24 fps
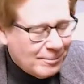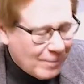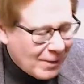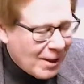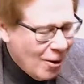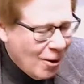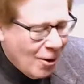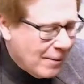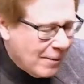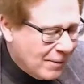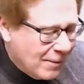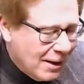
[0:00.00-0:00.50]

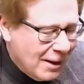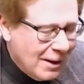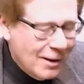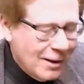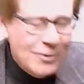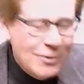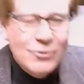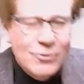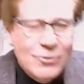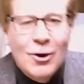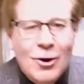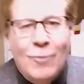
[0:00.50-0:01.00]
Okay,
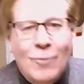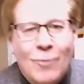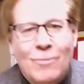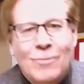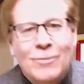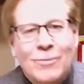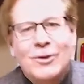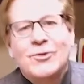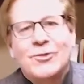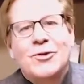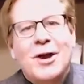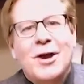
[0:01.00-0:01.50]

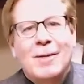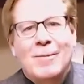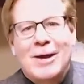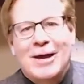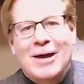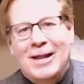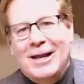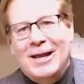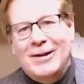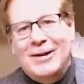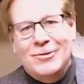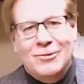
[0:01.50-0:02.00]
so let's talk
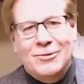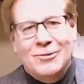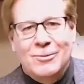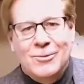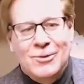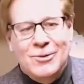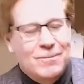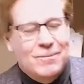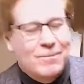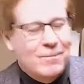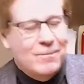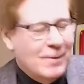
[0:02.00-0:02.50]
about land
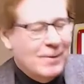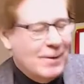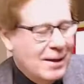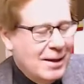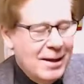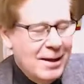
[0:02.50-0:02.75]
description.